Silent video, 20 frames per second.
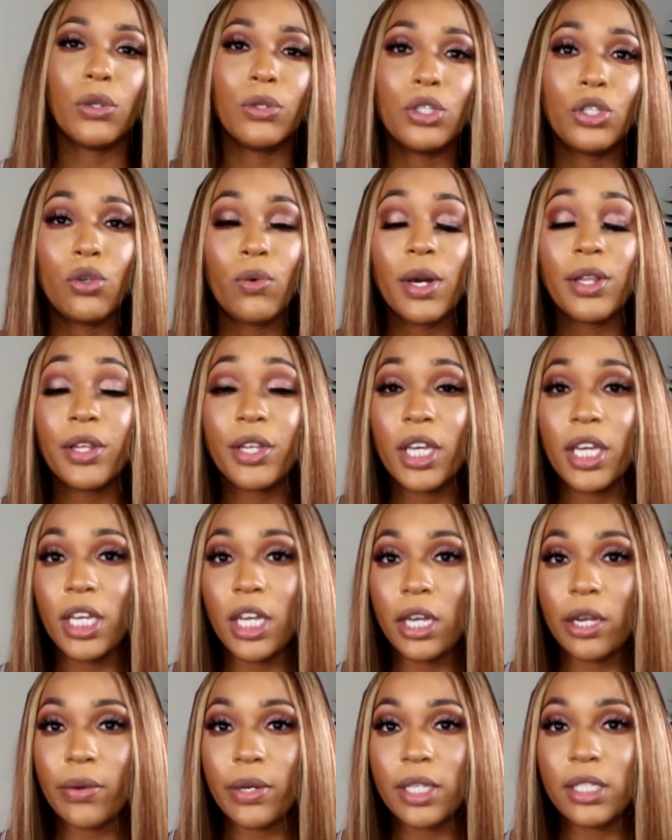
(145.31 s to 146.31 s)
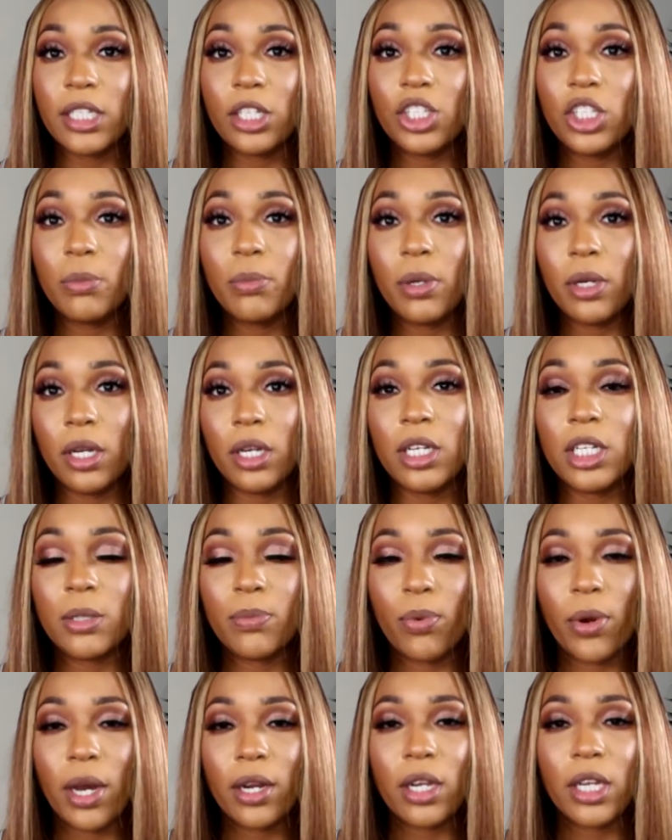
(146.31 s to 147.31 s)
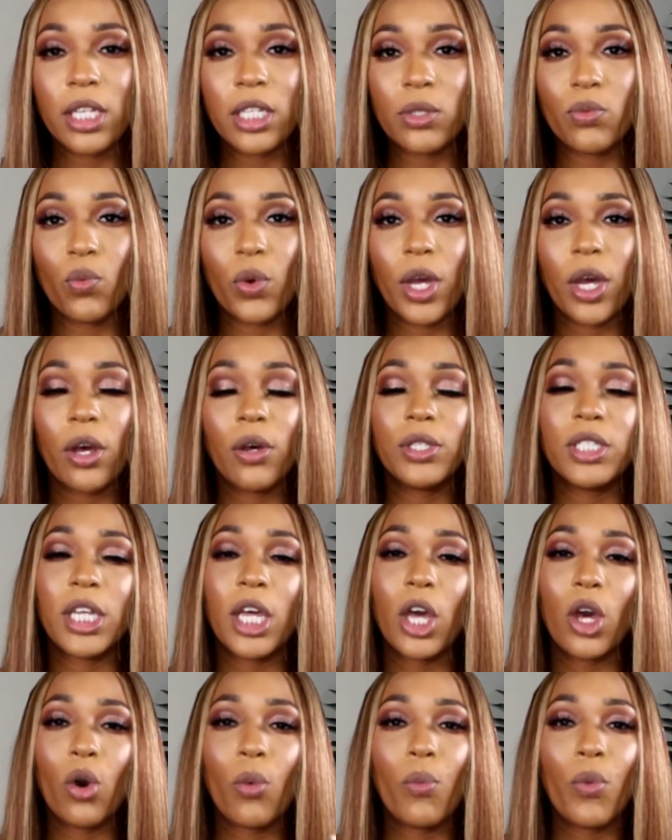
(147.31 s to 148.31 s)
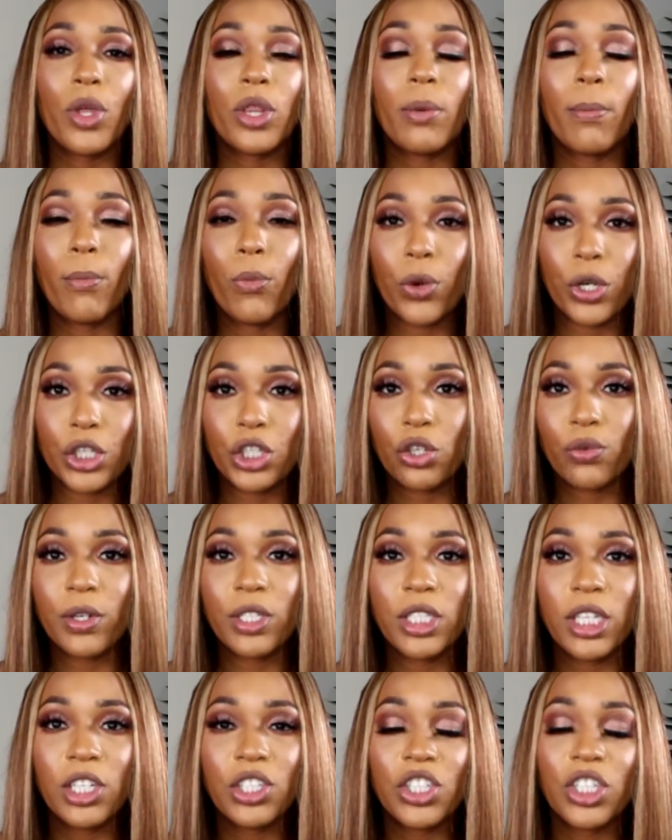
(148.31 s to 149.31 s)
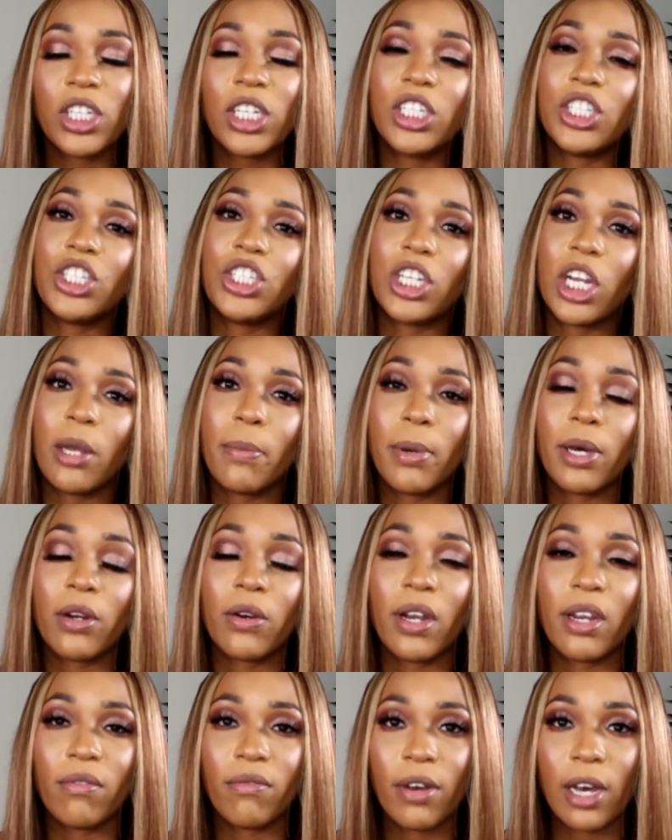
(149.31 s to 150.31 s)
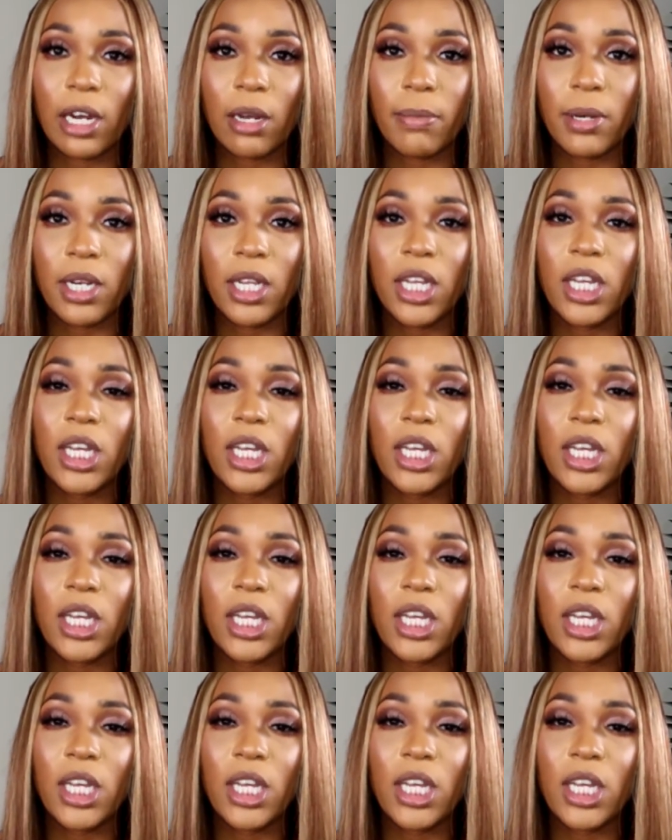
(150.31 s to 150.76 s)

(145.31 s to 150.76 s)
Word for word: So two other key ingredients that she put in this product as well to help with moisture retention is shea butter and vitamin